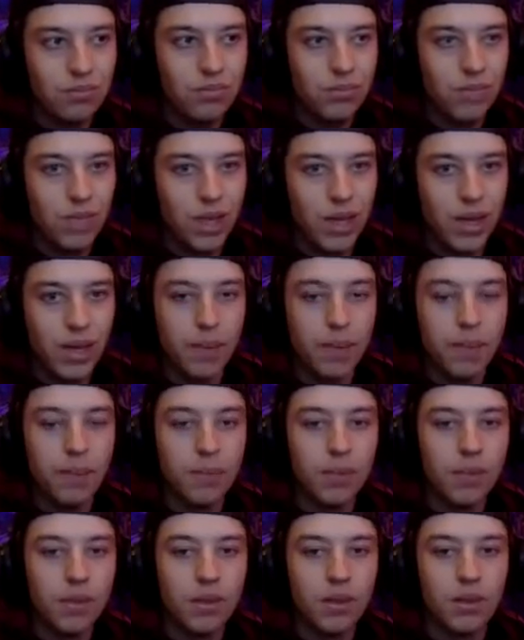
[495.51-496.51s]
yeah,
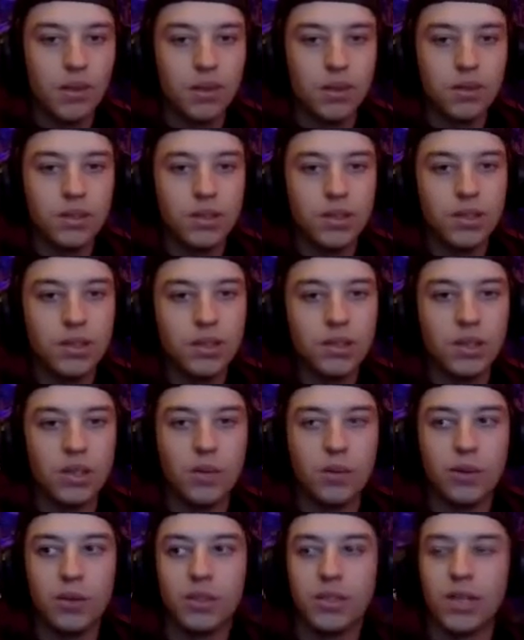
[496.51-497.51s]
because since
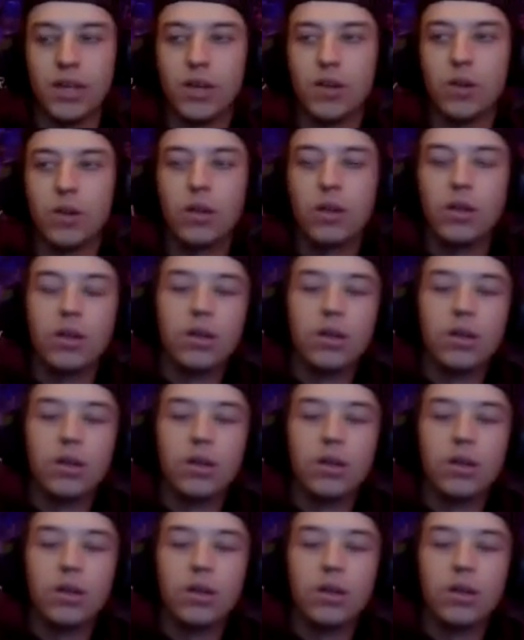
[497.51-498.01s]
Gilmore's out,